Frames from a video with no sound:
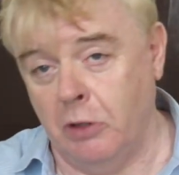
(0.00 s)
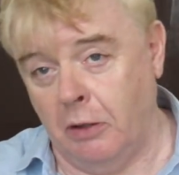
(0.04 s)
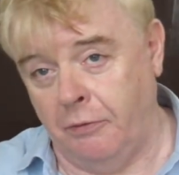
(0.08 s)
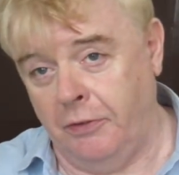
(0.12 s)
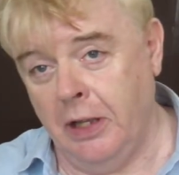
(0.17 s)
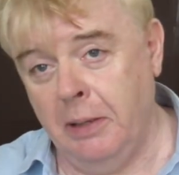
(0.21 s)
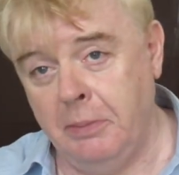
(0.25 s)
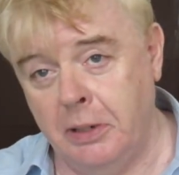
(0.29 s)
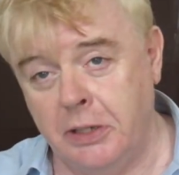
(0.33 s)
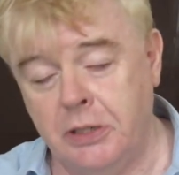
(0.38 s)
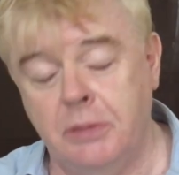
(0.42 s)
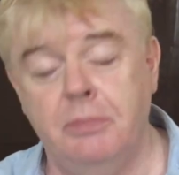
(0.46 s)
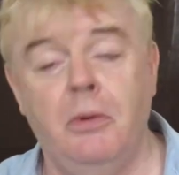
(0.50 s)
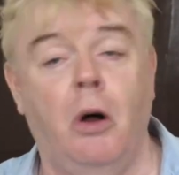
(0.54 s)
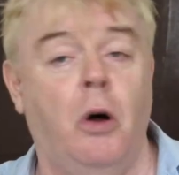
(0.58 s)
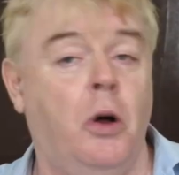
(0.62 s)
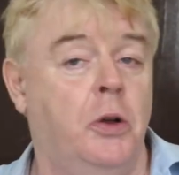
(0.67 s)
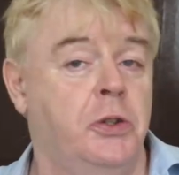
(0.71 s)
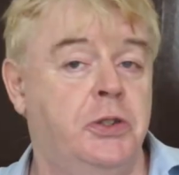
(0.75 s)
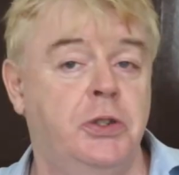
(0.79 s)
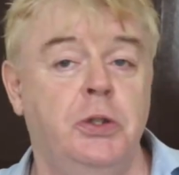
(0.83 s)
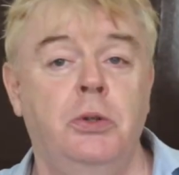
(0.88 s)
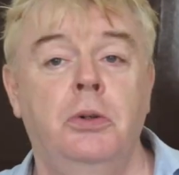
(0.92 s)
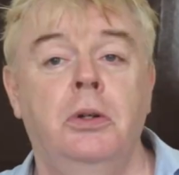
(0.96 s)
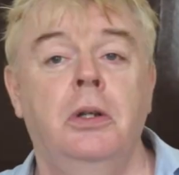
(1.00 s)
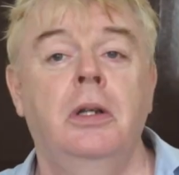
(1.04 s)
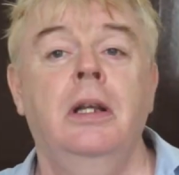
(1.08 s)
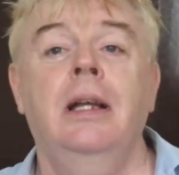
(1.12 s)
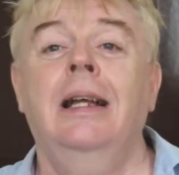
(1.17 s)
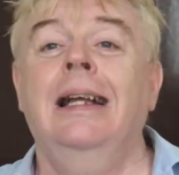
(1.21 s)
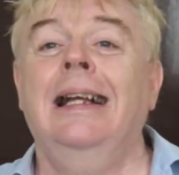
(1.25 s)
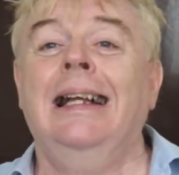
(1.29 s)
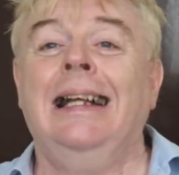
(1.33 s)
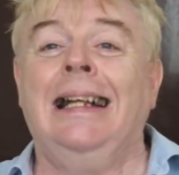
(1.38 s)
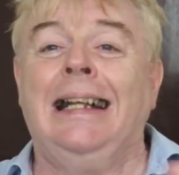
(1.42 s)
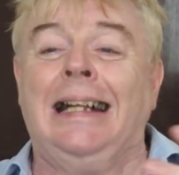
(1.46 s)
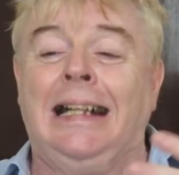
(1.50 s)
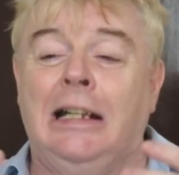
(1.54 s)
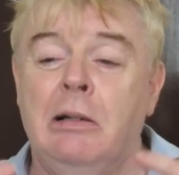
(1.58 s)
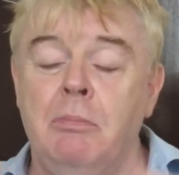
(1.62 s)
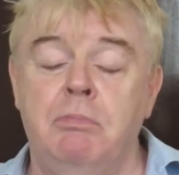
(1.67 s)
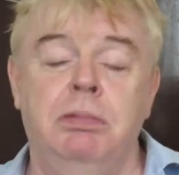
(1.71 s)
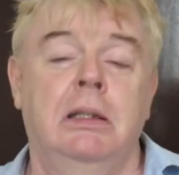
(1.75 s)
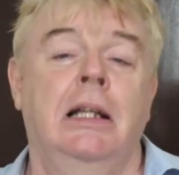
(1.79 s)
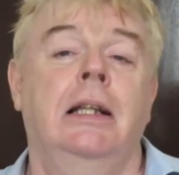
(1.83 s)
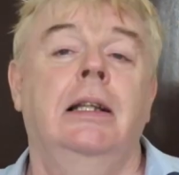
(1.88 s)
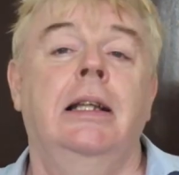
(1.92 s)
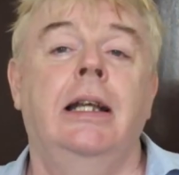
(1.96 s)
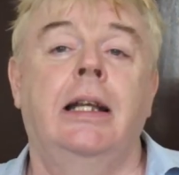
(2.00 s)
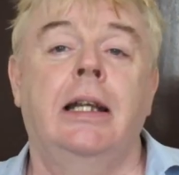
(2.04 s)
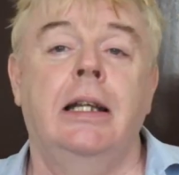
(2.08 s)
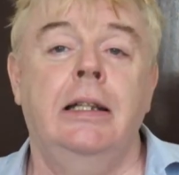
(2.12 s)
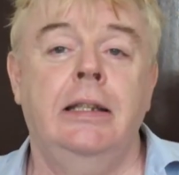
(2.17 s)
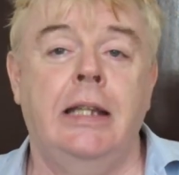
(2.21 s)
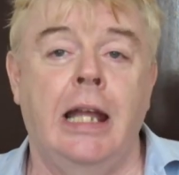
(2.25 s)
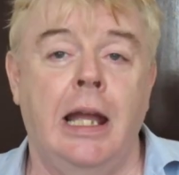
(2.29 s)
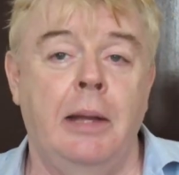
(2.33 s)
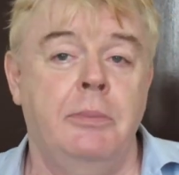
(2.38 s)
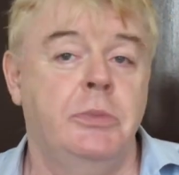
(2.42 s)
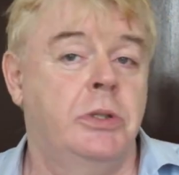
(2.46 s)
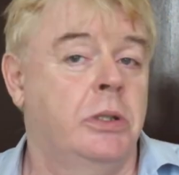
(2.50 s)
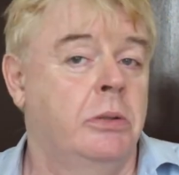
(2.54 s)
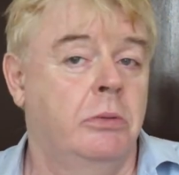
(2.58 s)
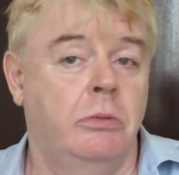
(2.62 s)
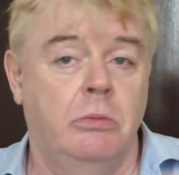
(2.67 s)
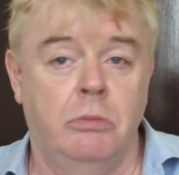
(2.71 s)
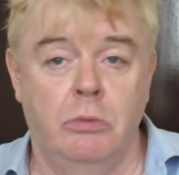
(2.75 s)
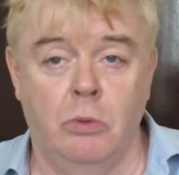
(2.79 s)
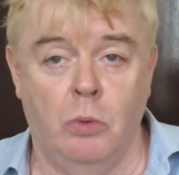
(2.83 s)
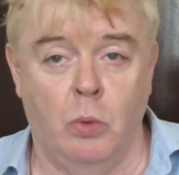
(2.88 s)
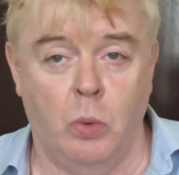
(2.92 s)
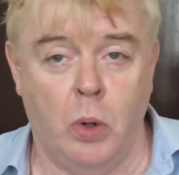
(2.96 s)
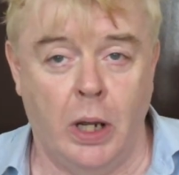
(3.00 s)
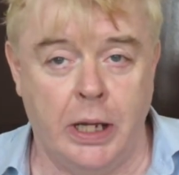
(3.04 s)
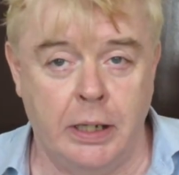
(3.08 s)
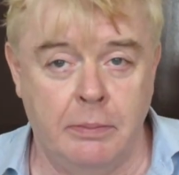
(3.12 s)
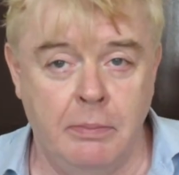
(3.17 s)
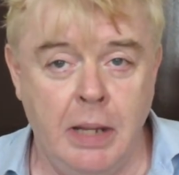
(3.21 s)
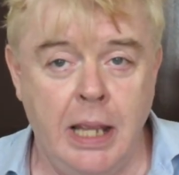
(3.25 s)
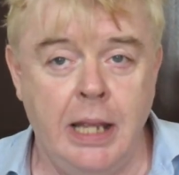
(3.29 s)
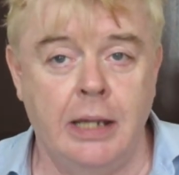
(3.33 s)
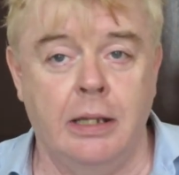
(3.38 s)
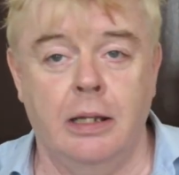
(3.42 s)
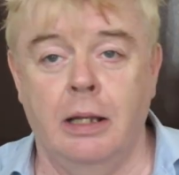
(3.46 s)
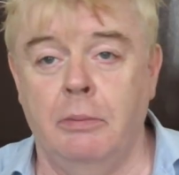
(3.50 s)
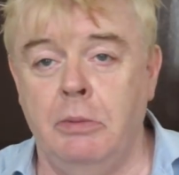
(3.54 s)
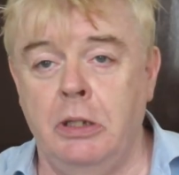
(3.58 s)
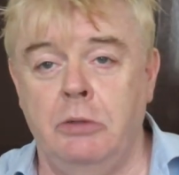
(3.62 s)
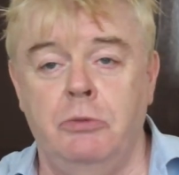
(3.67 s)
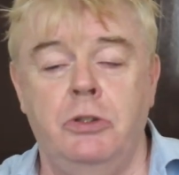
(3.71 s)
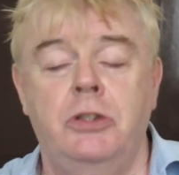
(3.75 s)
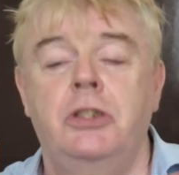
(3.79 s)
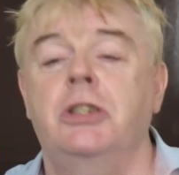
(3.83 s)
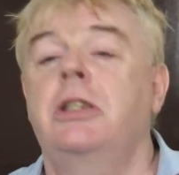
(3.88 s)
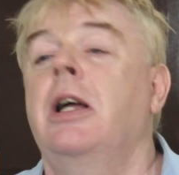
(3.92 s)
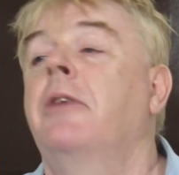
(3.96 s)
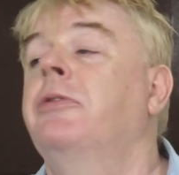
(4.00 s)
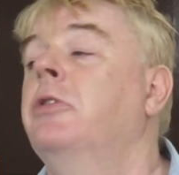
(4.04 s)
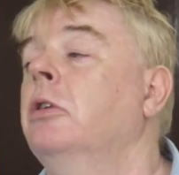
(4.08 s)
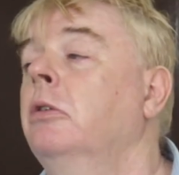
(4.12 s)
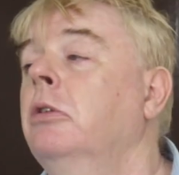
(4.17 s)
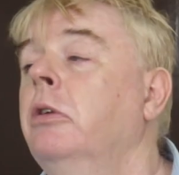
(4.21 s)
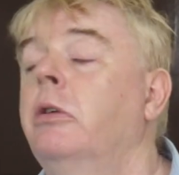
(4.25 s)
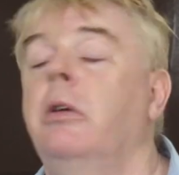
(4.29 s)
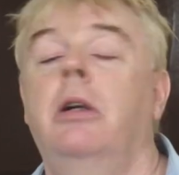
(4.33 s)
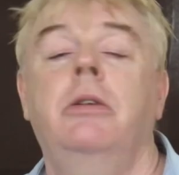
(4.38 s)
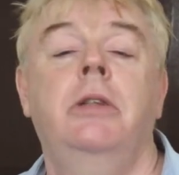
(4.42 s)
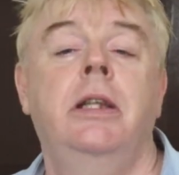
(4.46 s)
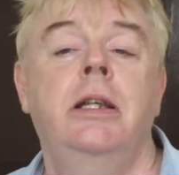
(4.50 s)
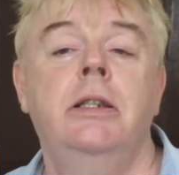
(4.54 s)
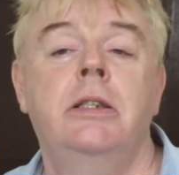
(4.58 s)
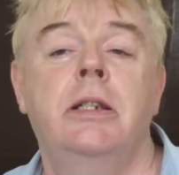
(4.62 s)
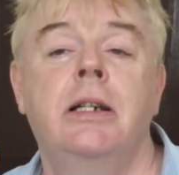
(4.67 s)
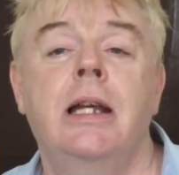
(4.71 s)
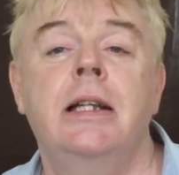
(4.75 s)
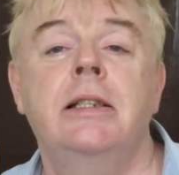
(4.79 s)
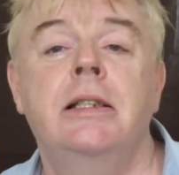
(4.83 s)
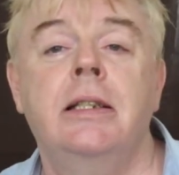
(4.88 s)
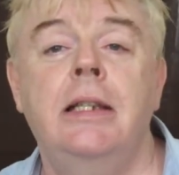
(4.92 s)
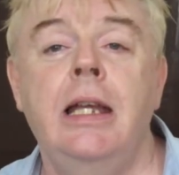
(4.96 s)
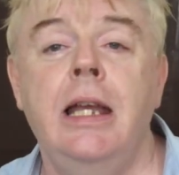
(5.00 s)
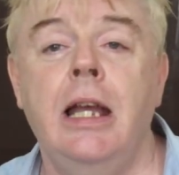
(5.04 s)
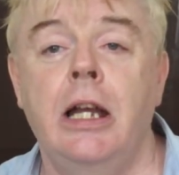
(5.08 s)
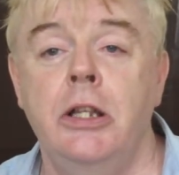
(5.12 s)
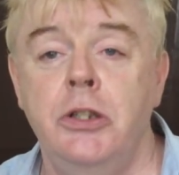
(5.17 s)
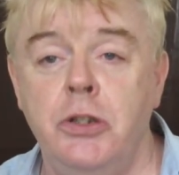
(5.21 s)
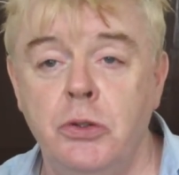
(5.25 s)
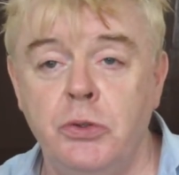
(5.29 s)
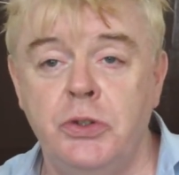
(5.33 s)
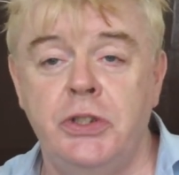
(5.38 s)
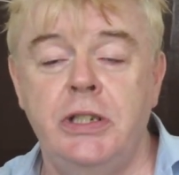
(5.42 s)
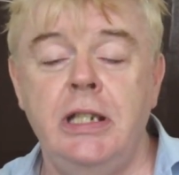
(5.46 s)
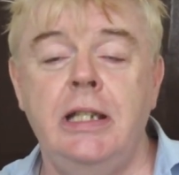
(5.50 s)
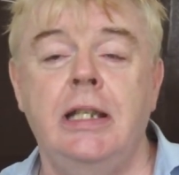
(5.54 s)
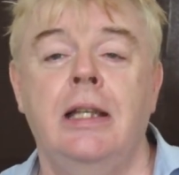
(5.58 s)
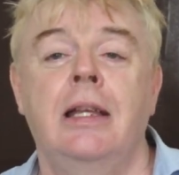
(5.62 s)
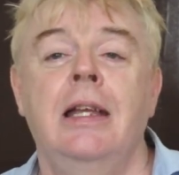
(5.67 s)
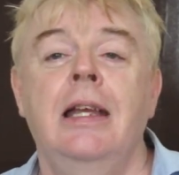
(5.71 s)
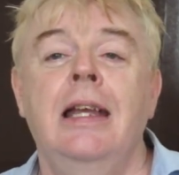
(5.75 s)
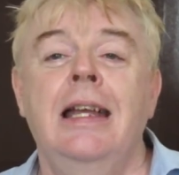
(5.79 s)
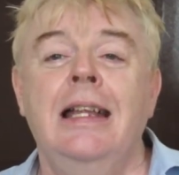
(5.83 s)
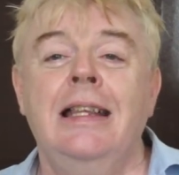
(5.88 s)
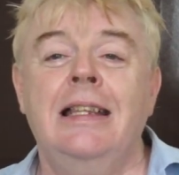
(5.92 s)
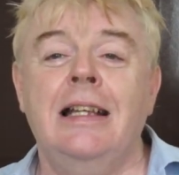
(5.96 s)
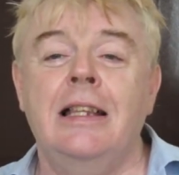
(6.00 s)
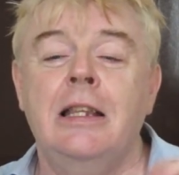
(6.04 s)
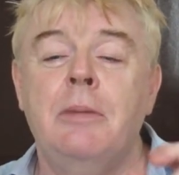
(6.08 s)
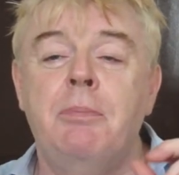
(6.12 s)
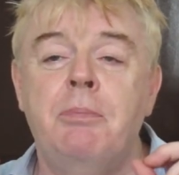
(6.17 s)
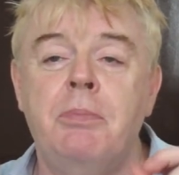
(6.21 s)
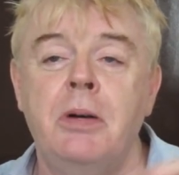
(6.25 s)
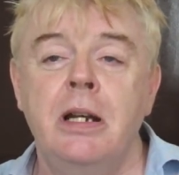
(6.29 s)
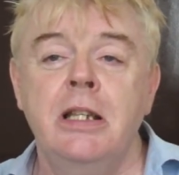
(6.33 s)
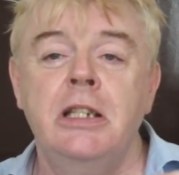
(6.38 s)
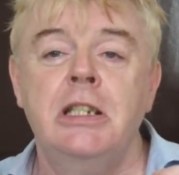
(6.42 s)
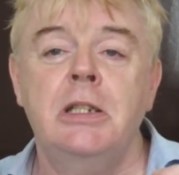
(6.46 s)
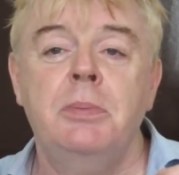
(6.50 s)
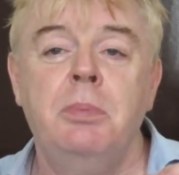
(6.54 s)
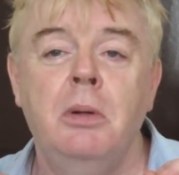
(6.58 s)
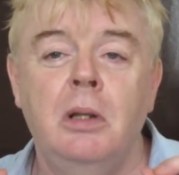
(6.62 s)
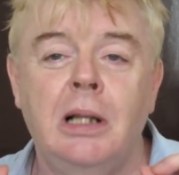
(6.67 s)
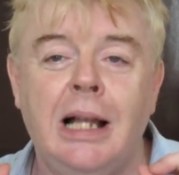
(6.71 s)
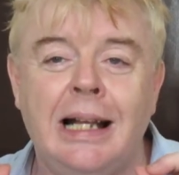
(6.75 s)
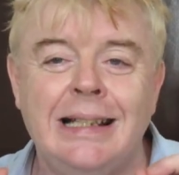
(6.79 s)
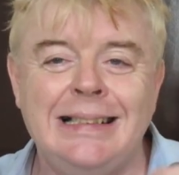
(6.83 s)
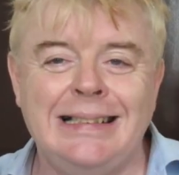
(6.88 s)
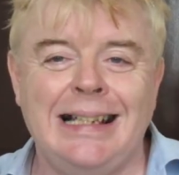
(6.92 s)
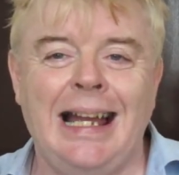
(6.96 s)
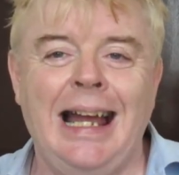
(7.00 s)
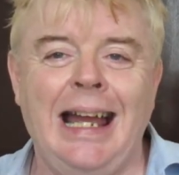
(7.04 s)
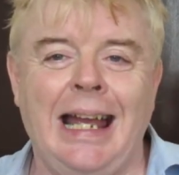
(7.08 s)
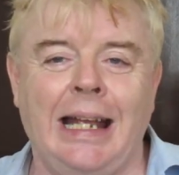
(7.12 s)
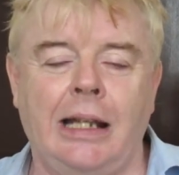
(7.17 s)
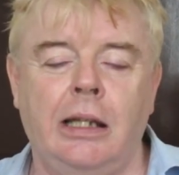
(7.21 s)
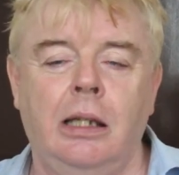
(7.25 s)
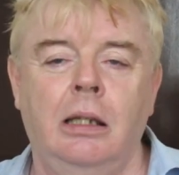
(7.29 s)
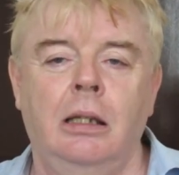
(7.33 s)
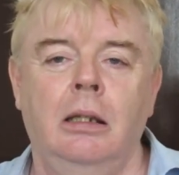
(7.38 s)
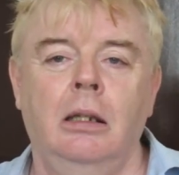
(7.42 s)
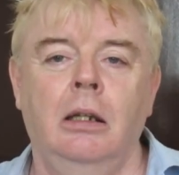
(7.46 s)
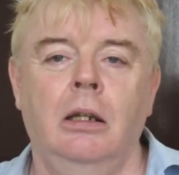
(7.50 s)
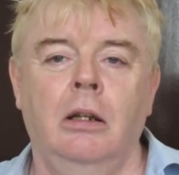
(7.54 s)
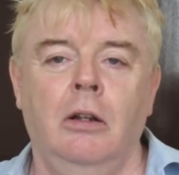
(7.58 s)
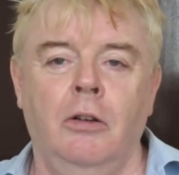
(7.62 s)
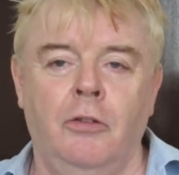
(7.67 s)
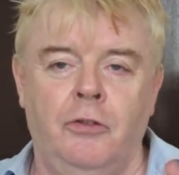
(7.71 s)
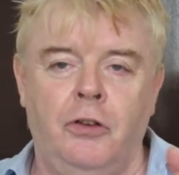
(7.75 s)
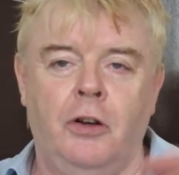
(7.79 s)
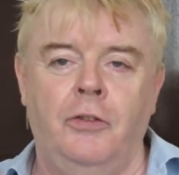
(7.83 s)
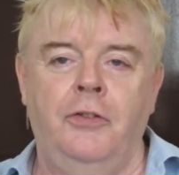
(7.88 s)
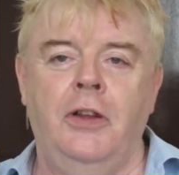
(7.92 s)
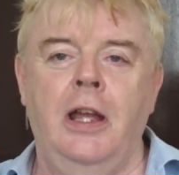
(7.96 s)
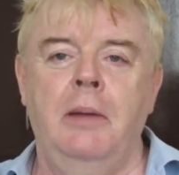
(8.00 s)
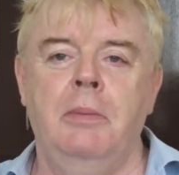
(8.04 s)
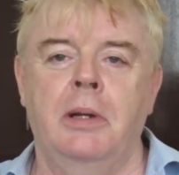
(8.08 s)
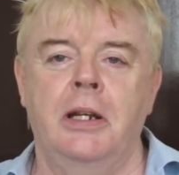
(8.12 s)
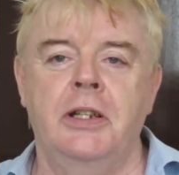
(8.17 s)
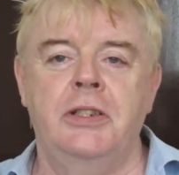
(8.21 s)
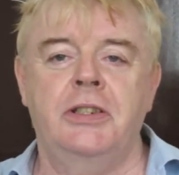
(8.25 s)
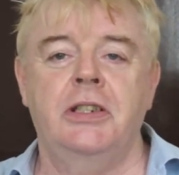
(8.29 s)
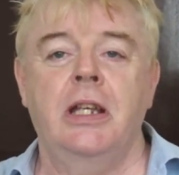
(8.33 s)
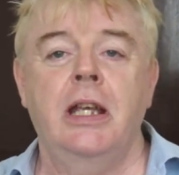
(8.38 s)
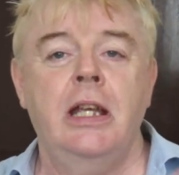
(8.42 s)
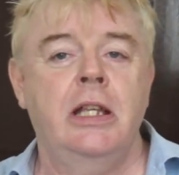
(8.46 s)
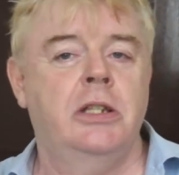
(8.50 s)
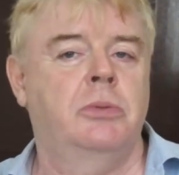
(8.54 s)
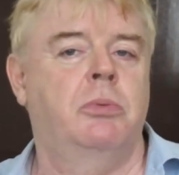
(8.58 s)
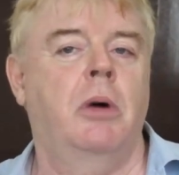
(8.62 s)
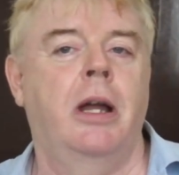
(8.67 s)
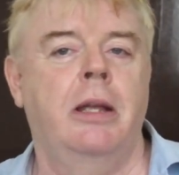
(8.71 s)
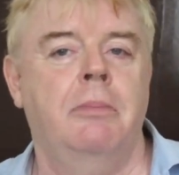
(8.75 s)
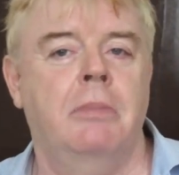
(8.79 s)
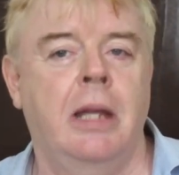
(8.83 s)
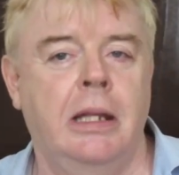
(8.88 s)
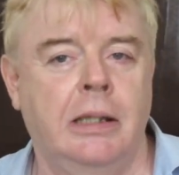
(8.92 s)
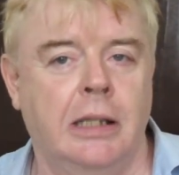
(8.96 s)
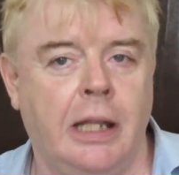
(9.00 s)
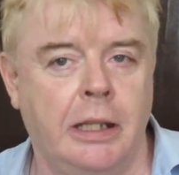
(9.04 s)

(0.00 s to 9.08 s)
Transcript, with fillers: Well, feminism also completely condemned white men. I mean, you just have to look around the internet today and you'll see that the principal attack for feminists is white men